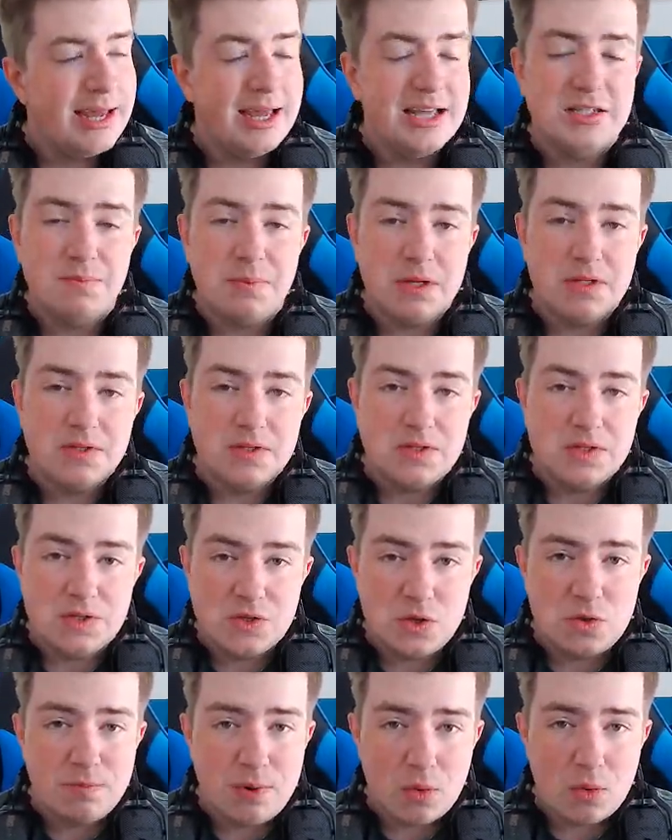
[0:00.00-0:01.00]
It's been
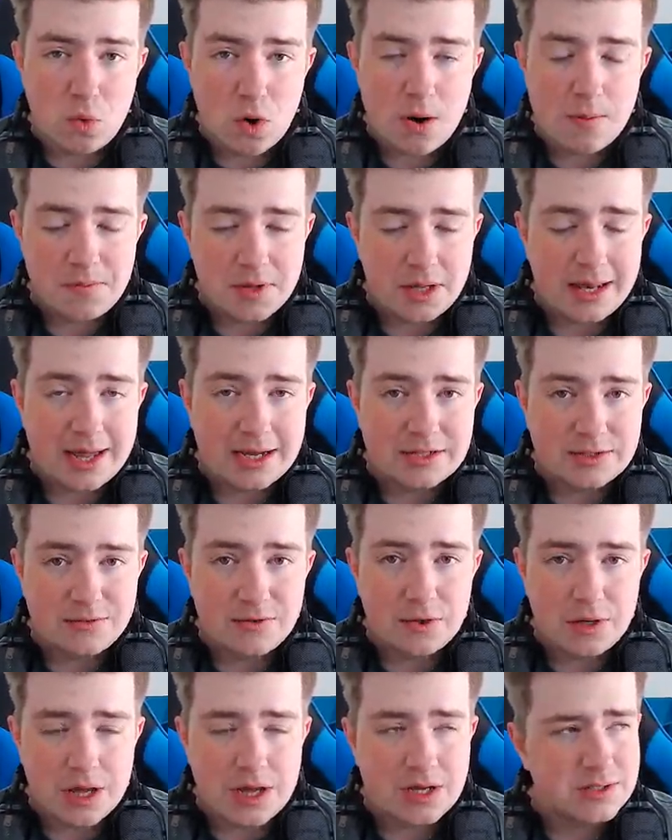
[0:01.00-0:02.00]
super warm the last
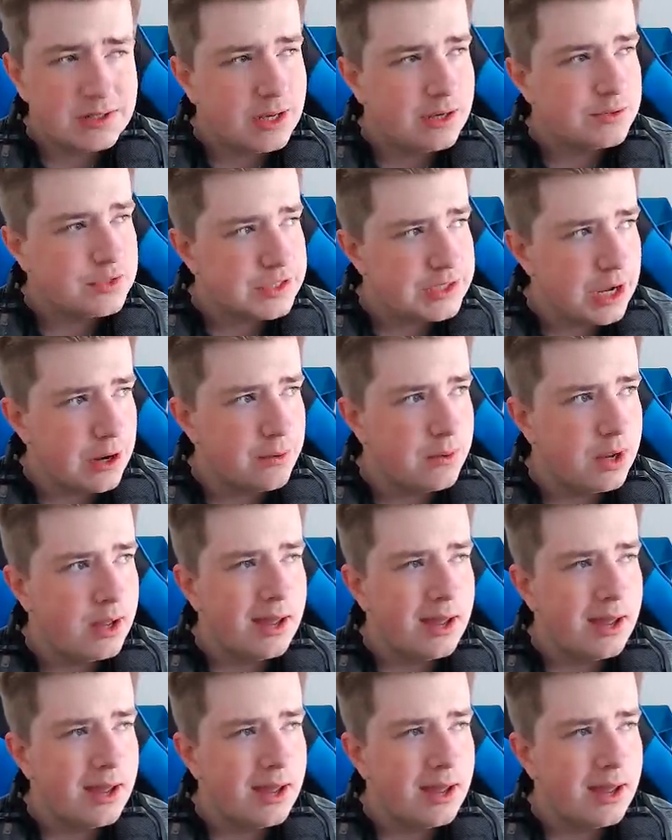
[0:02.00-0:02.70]
few days, though, so